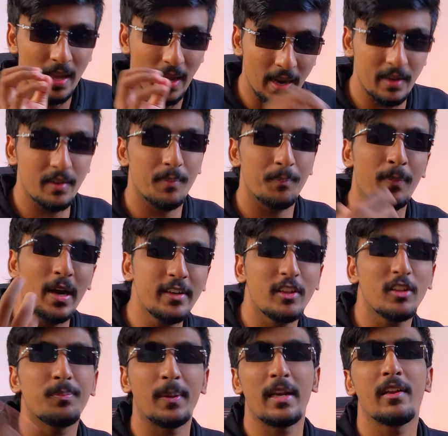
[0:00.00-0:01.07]
And
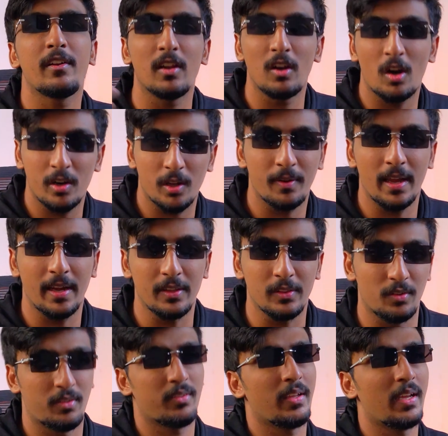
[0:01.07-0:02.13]
participate in a lot of
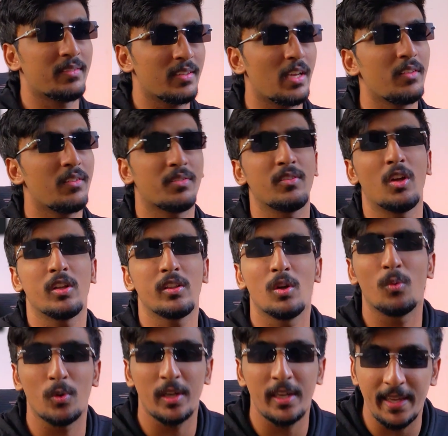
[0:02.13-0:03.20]
hackathons. SIH is not
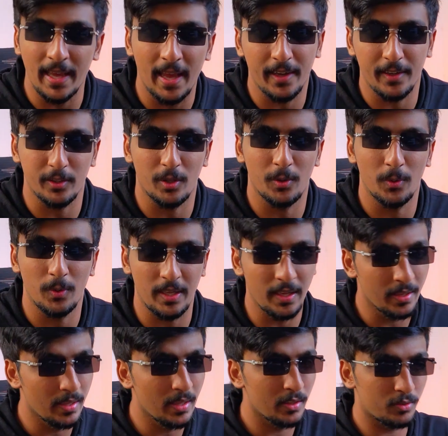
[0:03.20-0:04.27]
the only hackathon, okay?